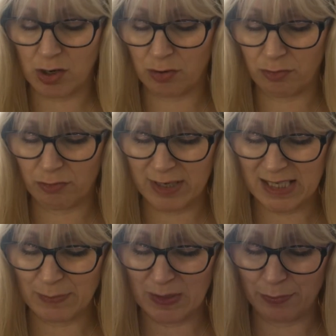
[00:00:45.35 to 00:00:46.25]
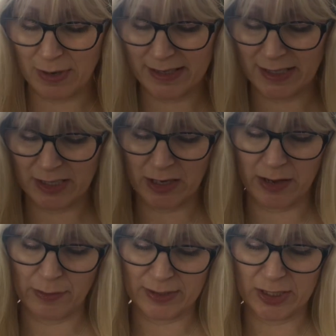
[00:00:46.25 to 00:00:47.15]
Christmas present so
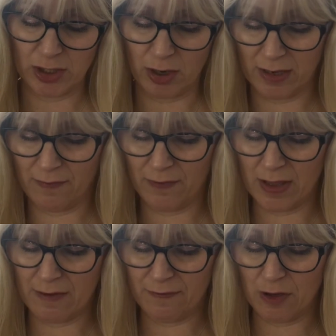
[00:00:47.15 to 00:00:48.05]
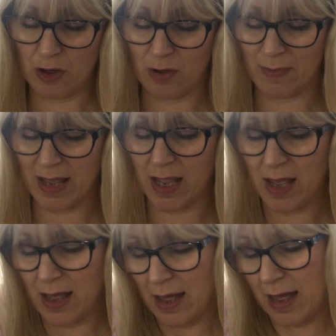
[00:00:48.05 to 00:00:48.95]
it was a stocking filler for me
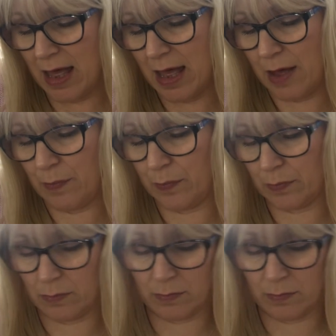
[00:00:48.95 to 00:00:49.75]
um